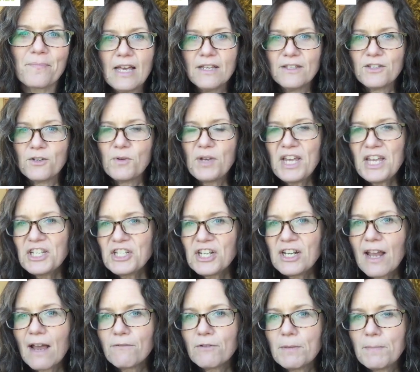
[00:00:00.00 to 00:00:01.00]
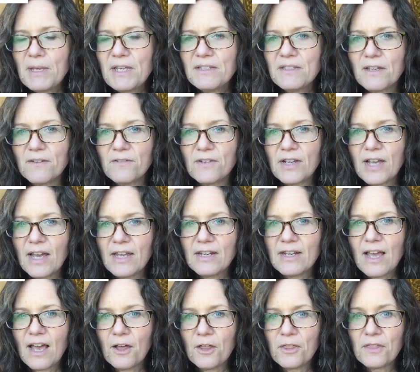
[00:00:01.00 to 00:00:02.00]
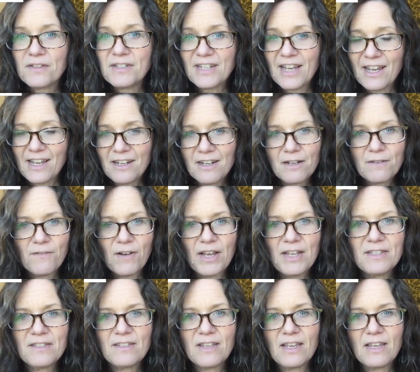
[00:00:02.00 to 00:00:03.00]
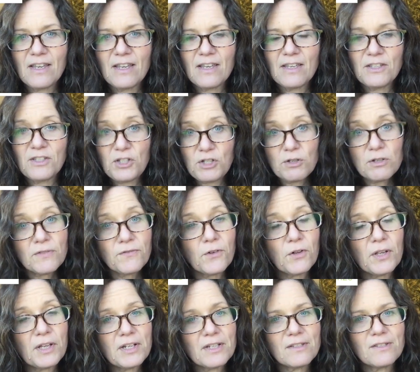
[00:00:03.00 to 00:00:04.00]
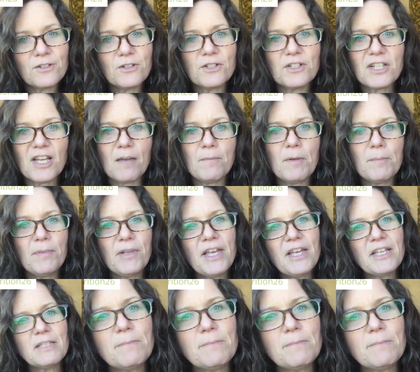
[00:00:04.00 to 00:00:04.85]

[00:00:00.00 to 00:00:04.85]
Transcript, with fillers: So each and every piece of gut health diet advice is useful in a certain time and place,